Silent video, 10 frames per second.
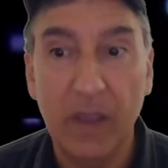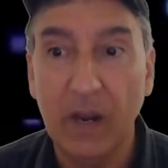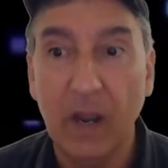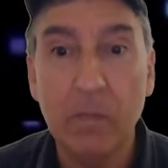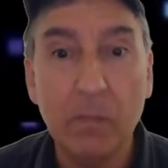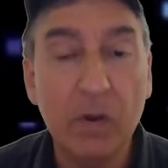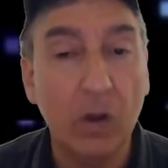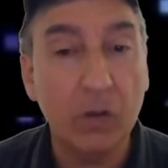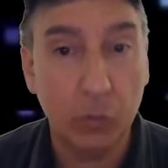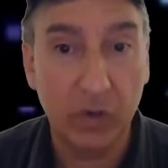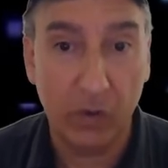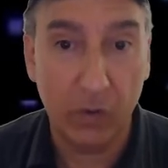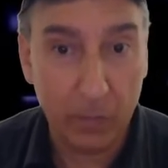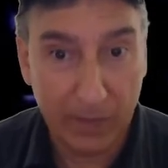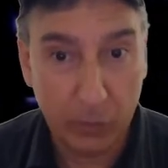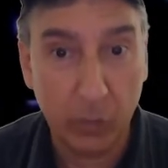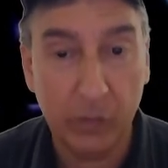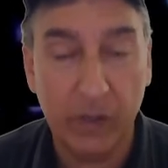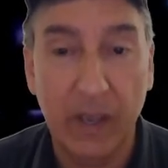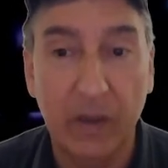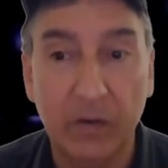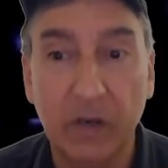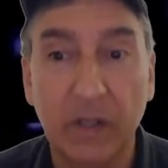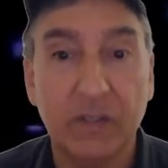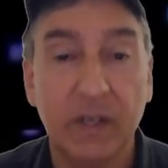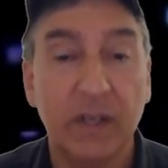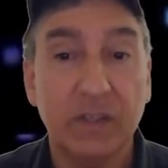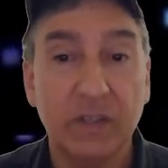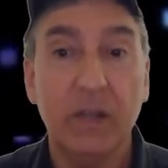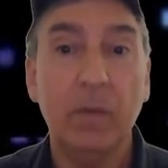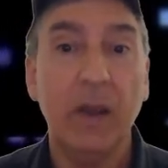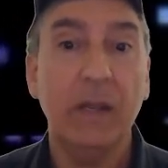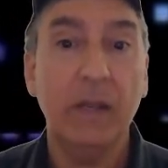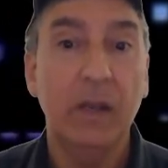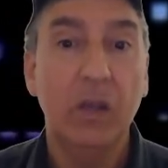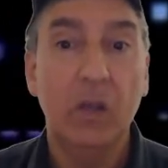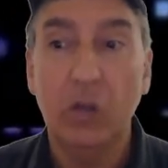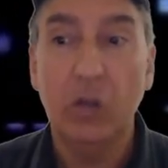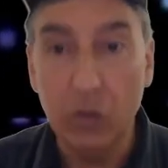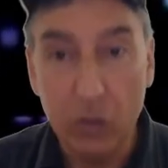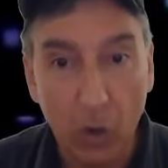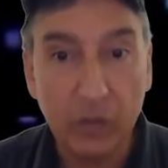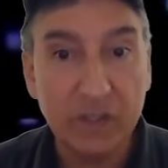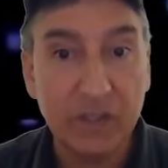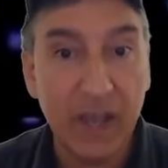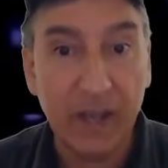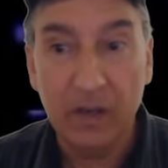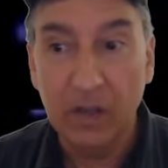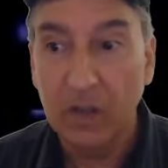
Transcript: And I remember on Twitter, on my Twitter account, and I said, has anybody noticed that,